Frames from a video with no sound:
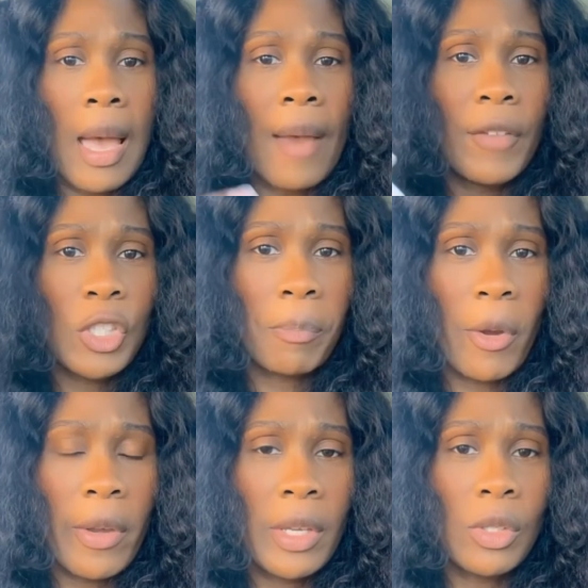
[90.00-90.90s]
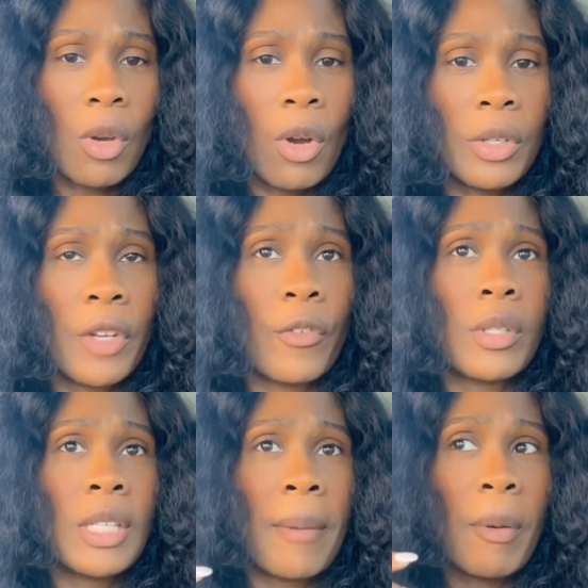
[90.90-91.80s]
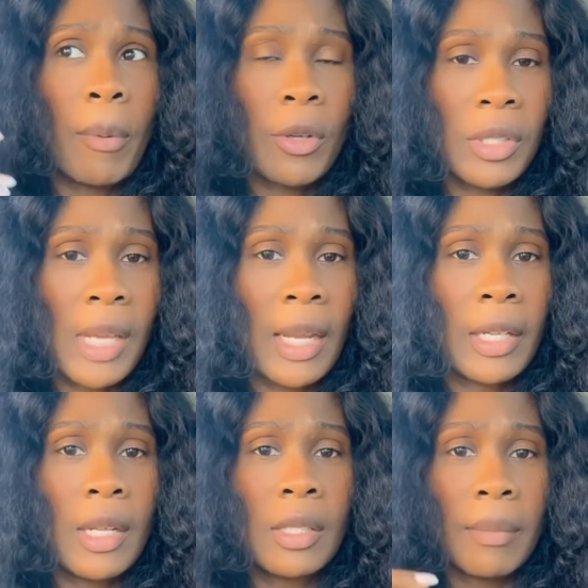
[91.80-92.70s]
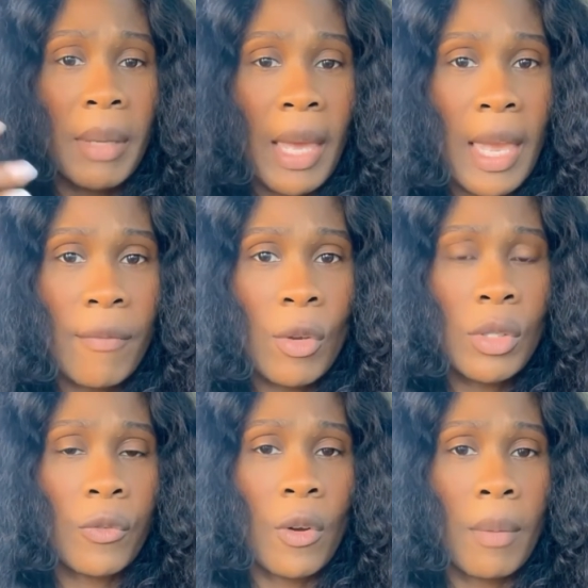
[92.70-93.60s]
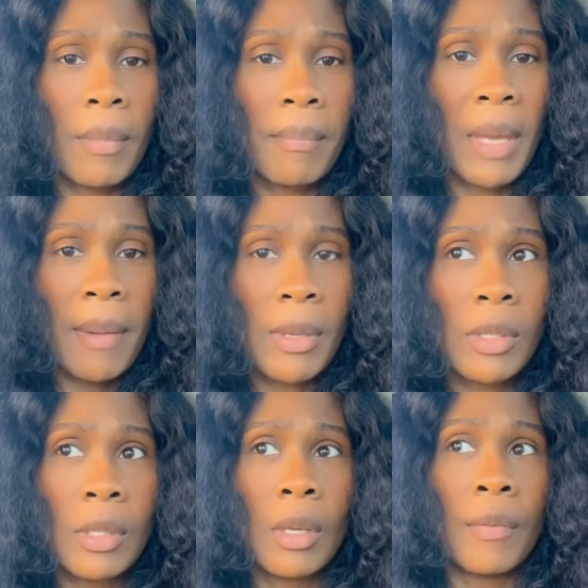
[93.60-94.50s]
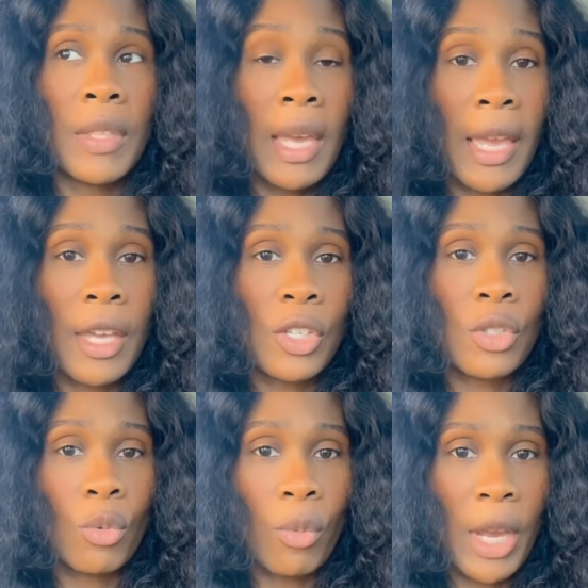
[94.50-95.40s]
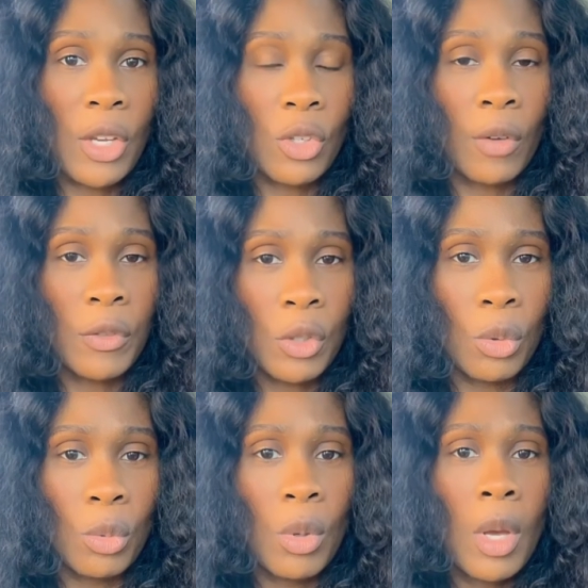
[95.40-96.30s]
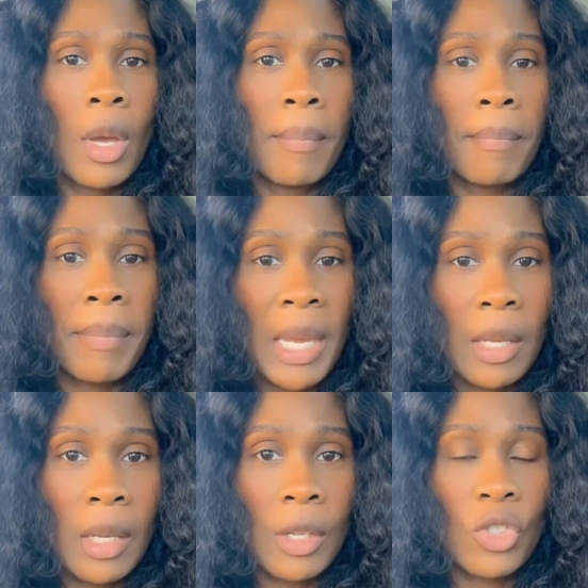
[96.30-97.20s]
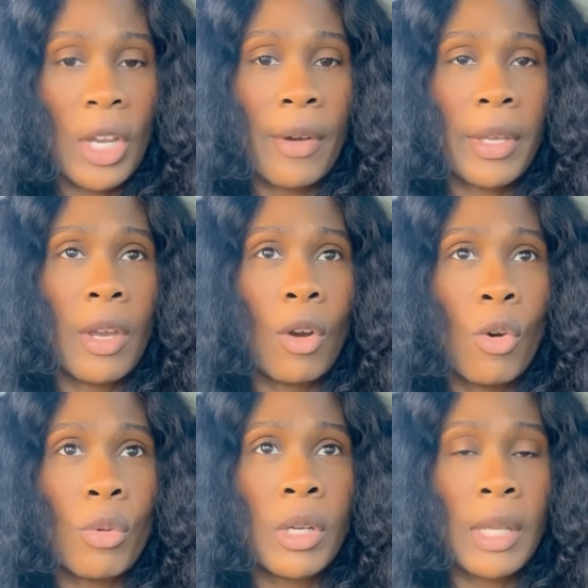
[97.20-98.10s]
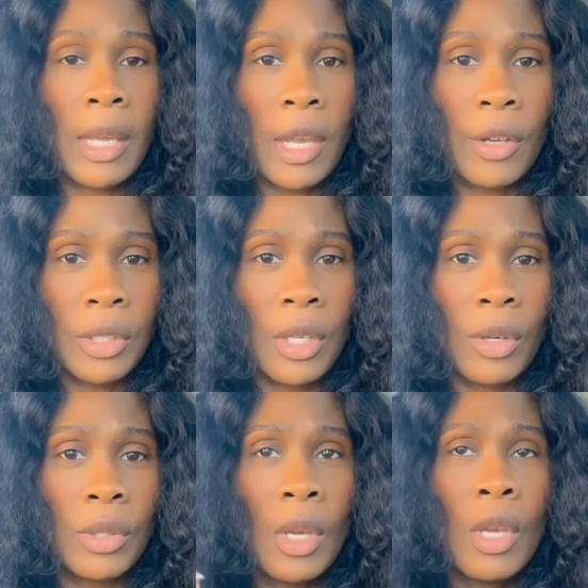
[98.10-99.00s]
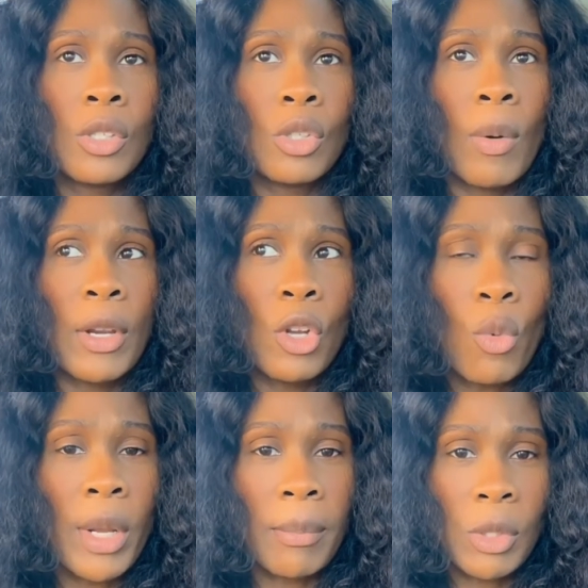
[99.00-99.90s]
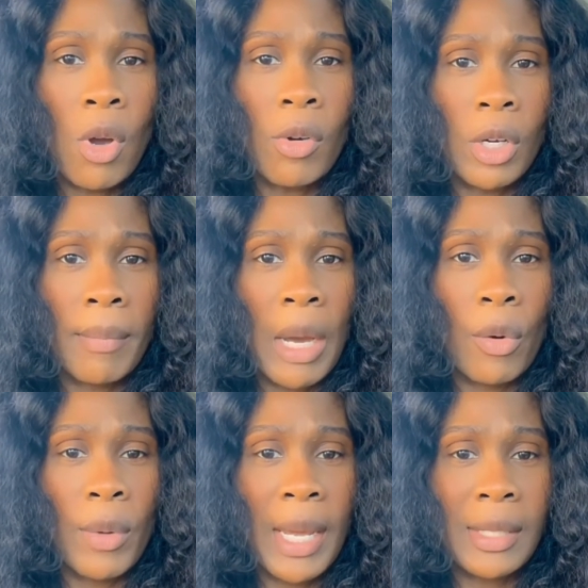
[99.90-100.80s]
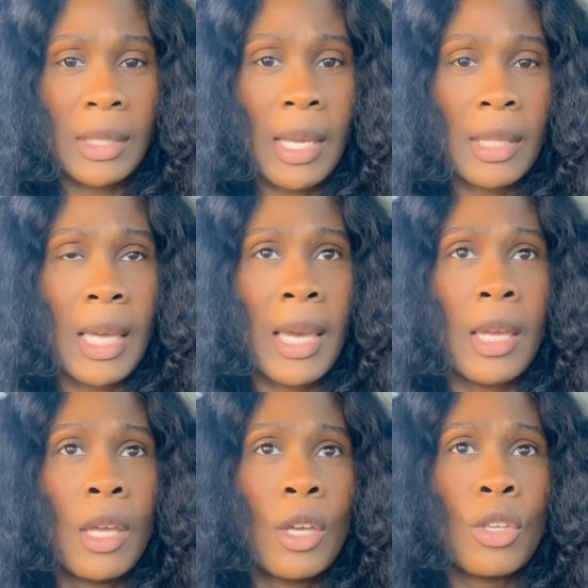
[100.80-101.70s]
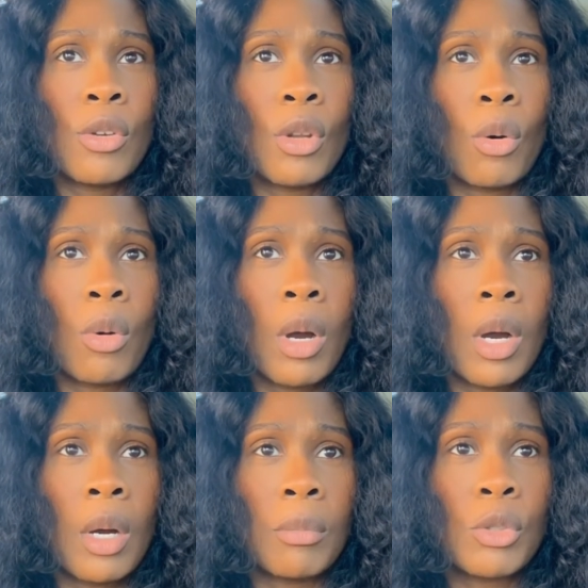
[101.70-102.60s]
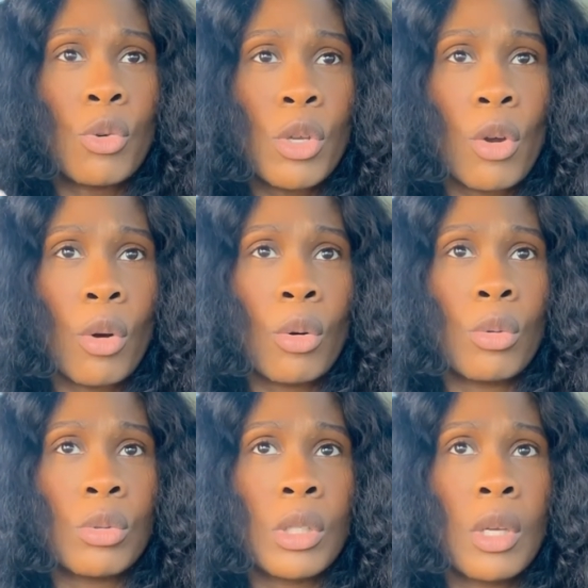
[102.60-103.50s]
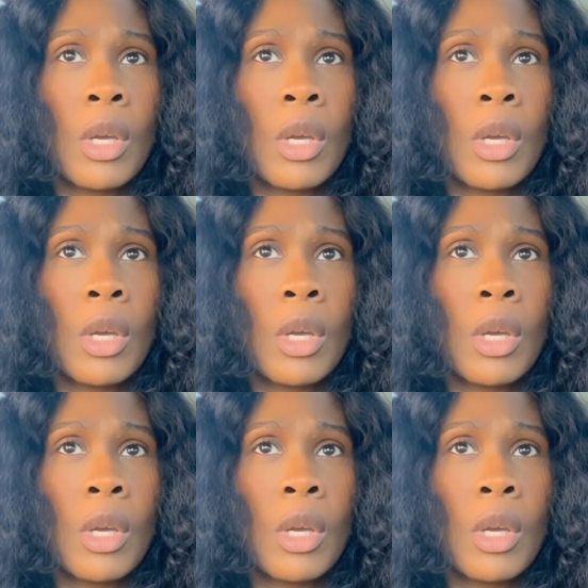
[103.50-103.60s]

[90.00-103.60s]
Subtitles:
I've experienced all different type of personalities and behaviors from babies of the age range of 2, being in child care, owning daycare centers. So I know what I'm talking about when I say that, 2-year-olds